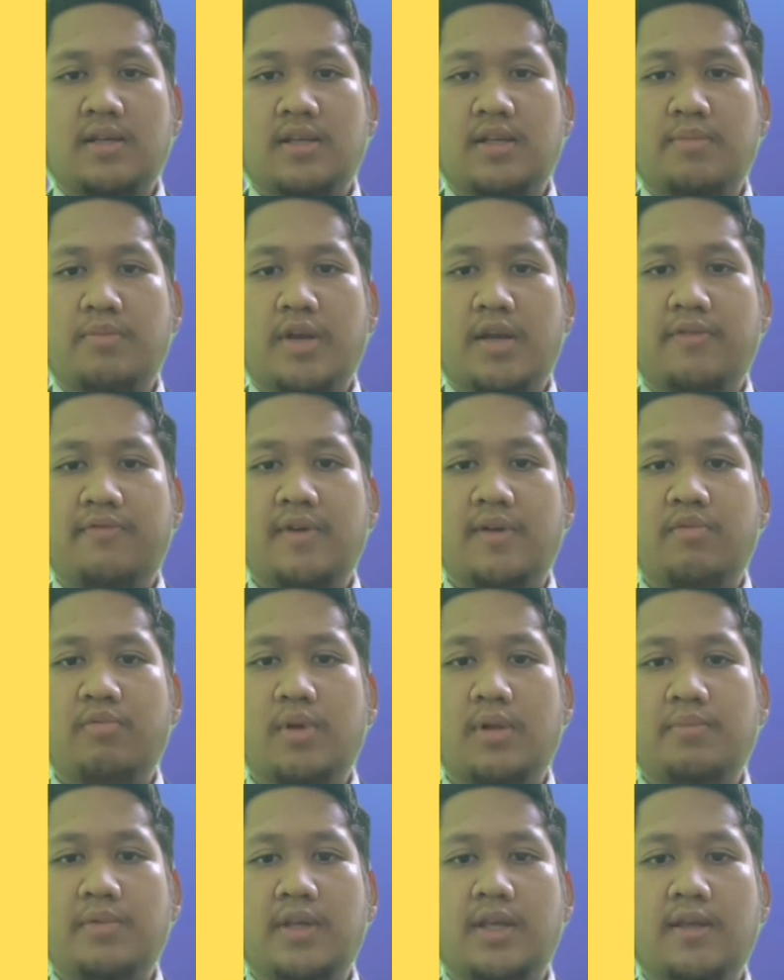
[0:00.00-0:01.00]
The benefit
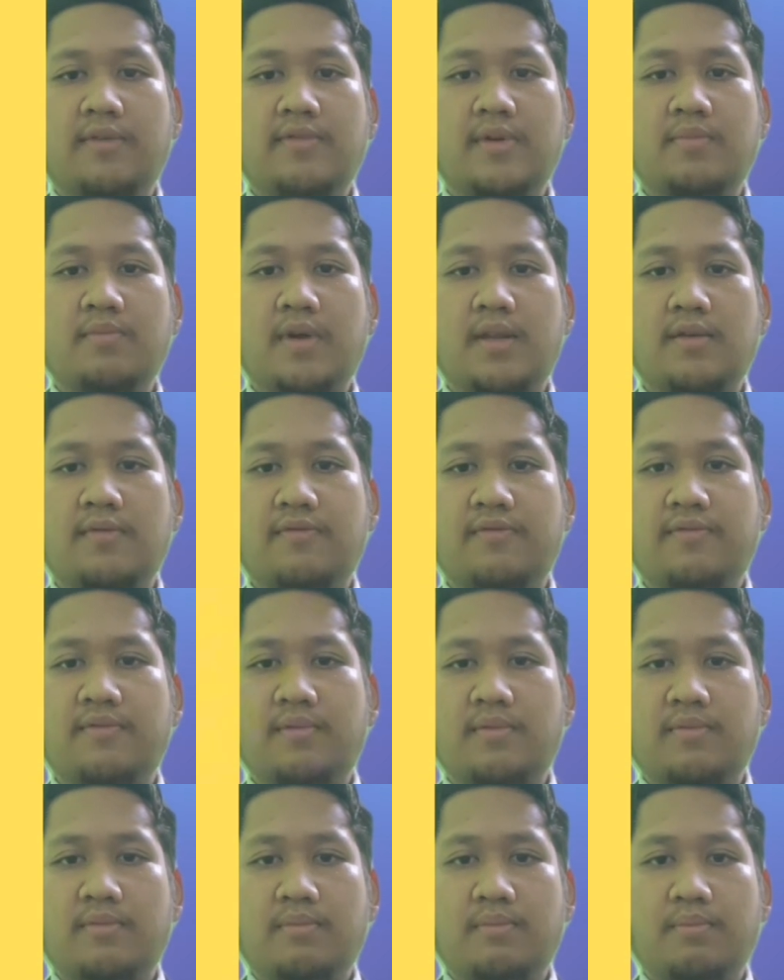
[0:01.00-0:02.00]
will be given
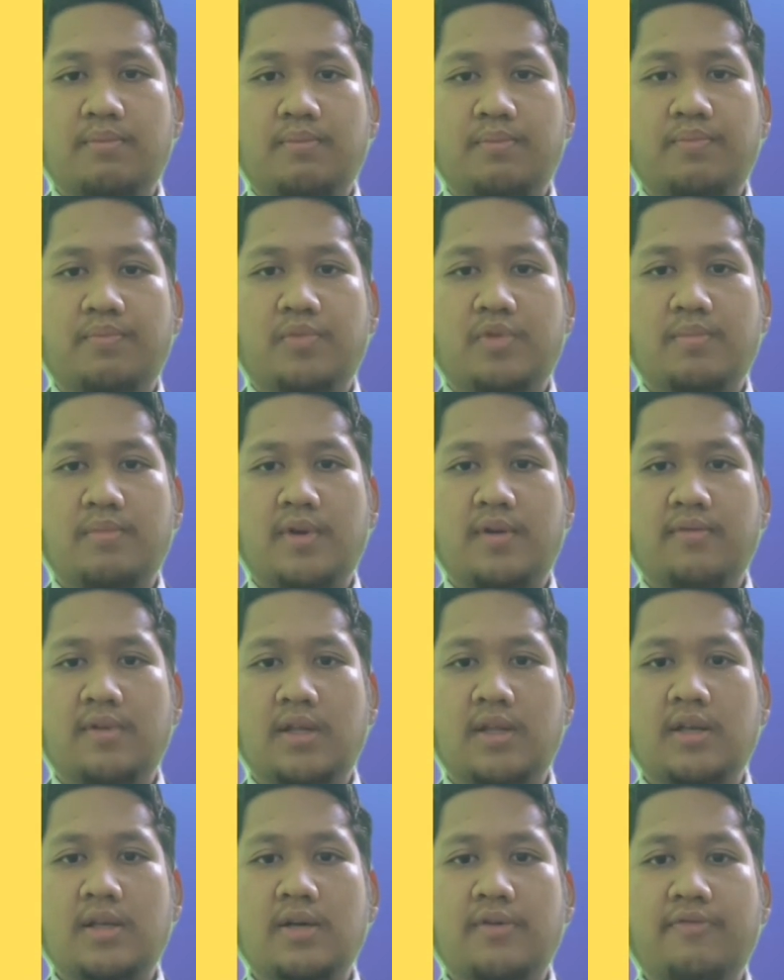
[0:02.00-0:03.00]

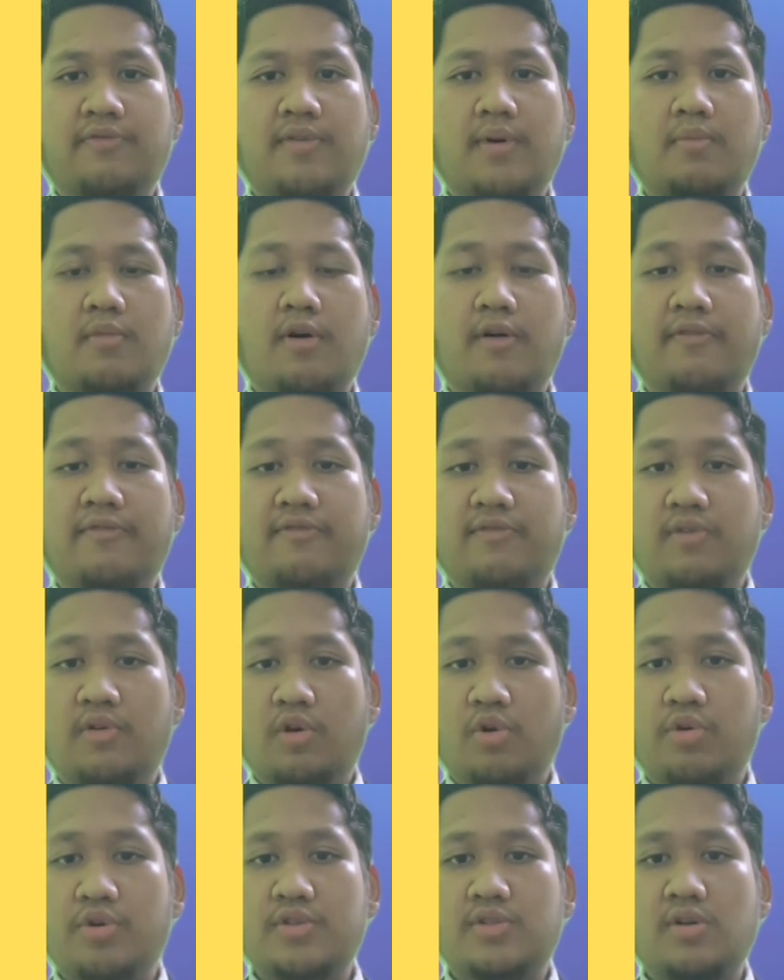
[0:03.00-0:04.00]
in the form of
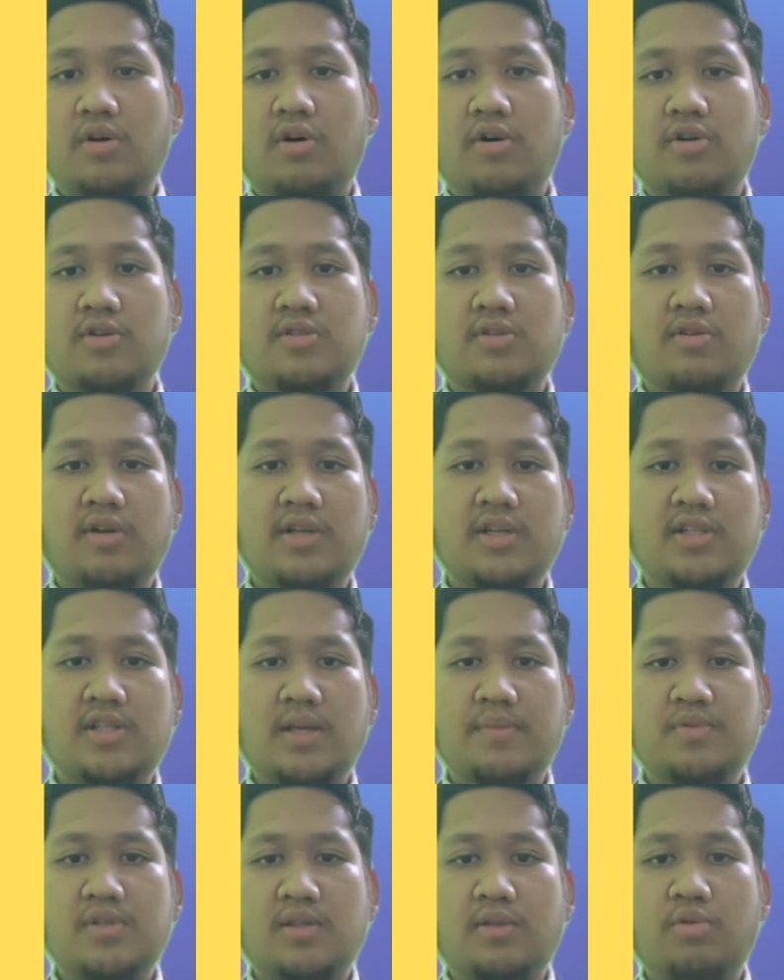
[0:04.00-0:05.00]
loans or
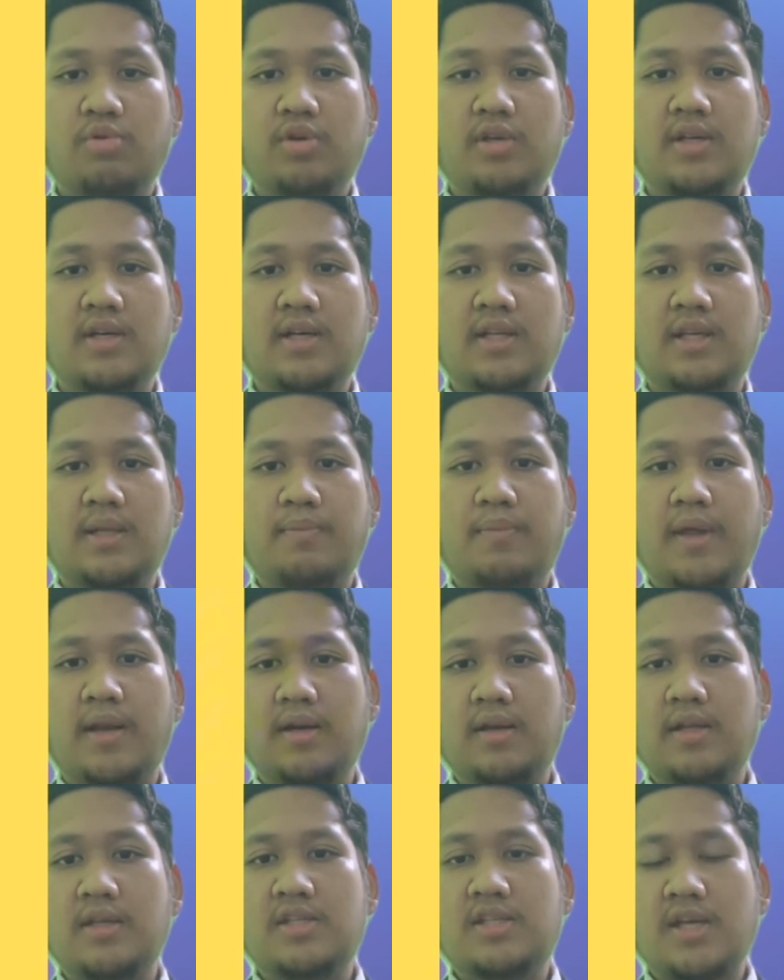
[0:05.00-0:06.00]
scholarships to the
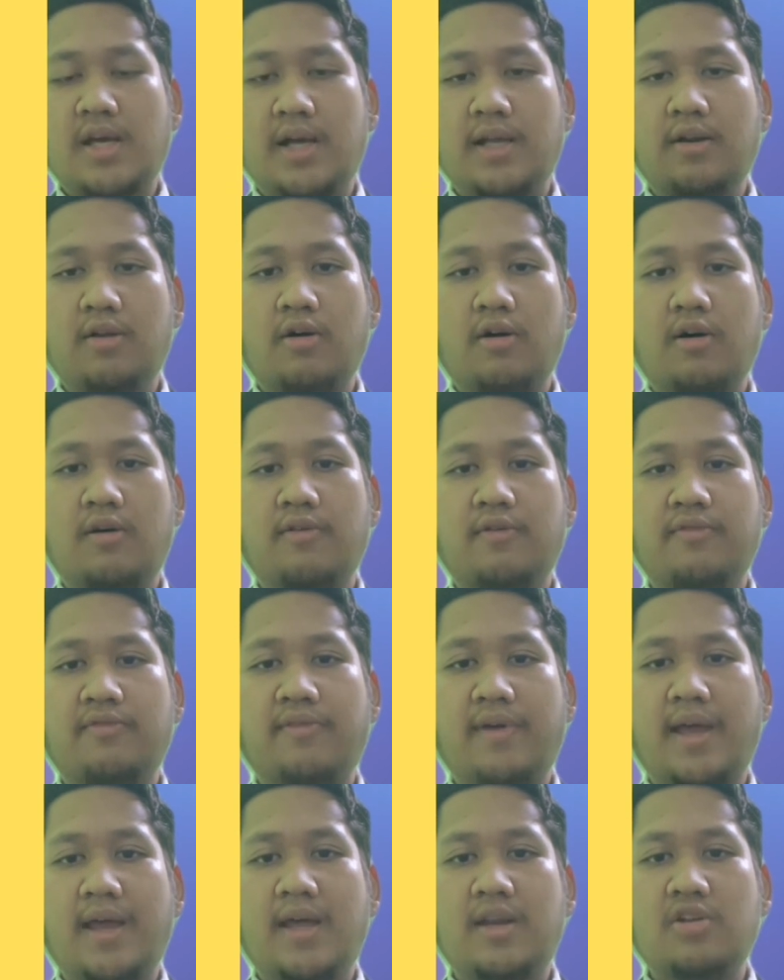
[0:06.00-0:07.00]
dependent child
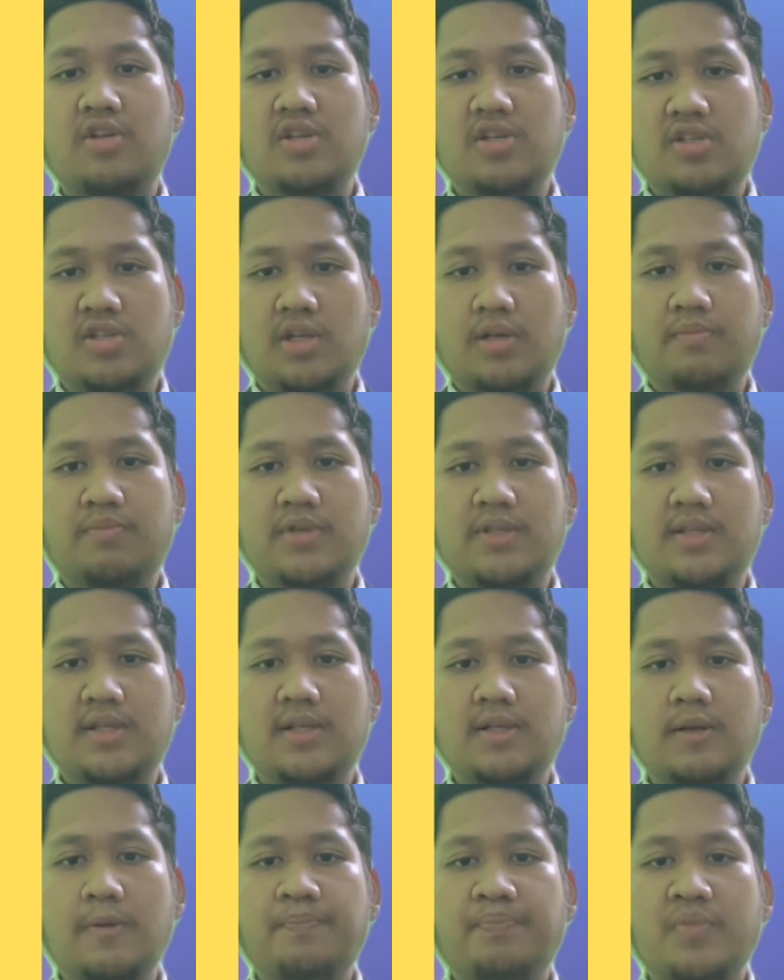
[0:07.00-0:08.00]
of an insured
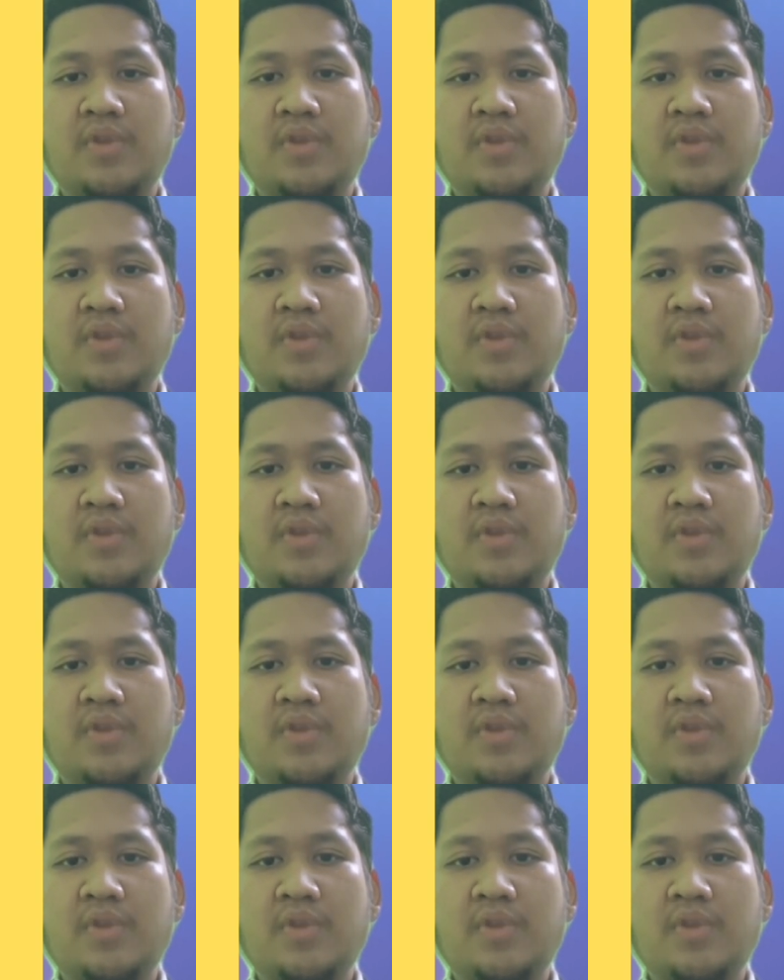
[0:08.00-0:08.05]
person